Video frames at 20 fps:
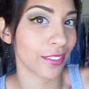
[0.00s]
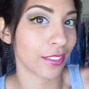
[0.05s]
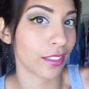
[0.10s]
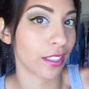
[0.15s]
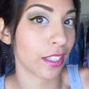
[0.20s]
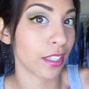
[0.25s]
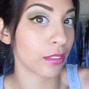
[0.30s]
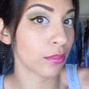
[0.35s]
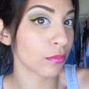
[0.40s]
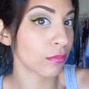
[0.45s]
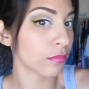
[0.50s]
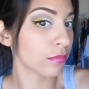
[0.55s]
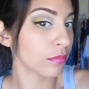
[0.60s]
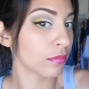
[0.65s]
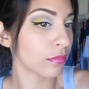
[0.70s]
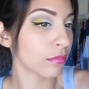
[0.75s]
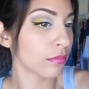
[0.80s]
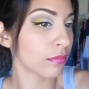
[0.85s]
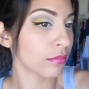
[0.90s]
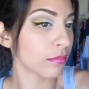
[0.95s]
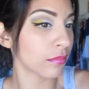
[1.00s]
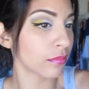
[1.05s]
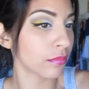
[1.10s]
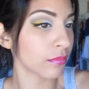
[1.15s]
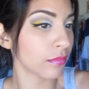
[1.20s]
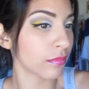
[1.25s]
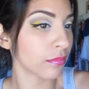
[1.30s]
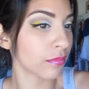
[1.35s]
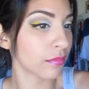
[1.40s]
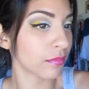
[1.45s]

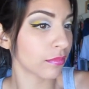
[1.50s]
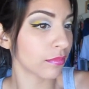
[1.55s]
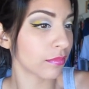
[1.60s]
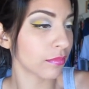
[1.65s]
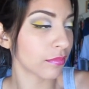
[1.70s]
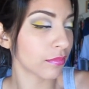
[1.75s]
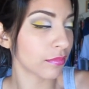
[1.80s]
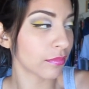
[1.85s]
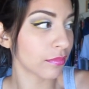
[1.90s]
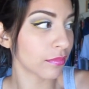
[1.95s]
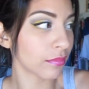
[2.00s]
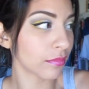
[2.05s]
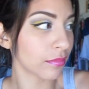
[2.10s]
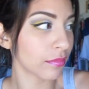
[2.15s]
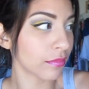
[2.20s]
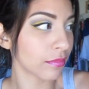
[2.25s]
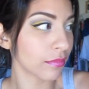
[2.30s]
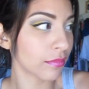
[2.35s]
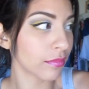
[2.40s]
Nothing is said.